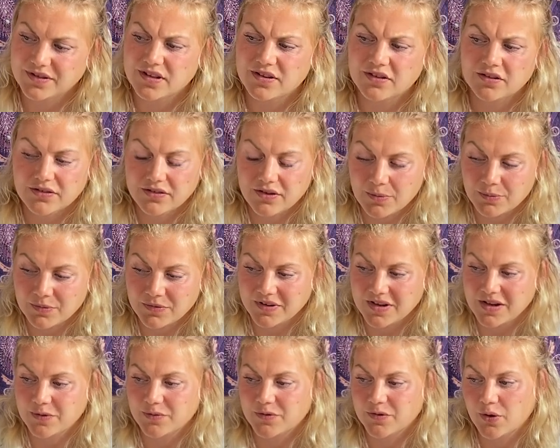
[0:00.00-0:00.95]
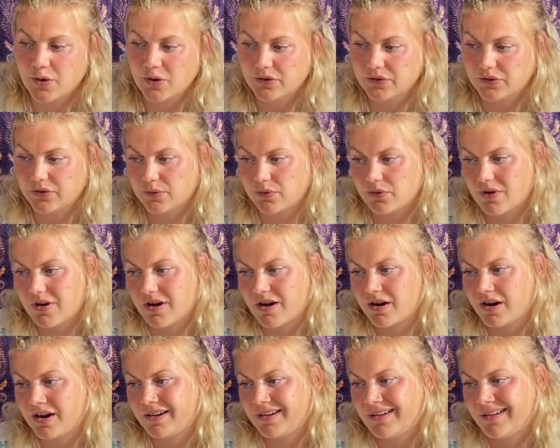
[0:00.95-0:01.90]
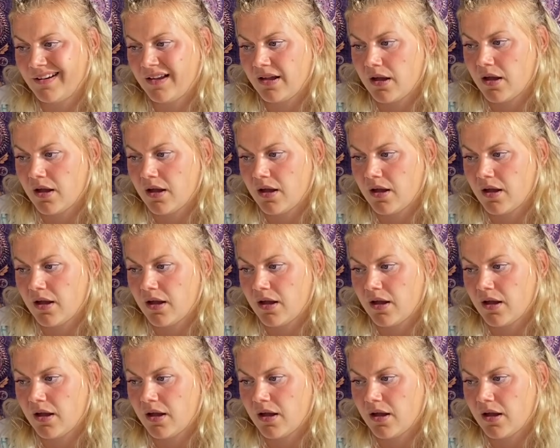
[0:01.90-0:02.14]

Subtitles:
and sometimes also are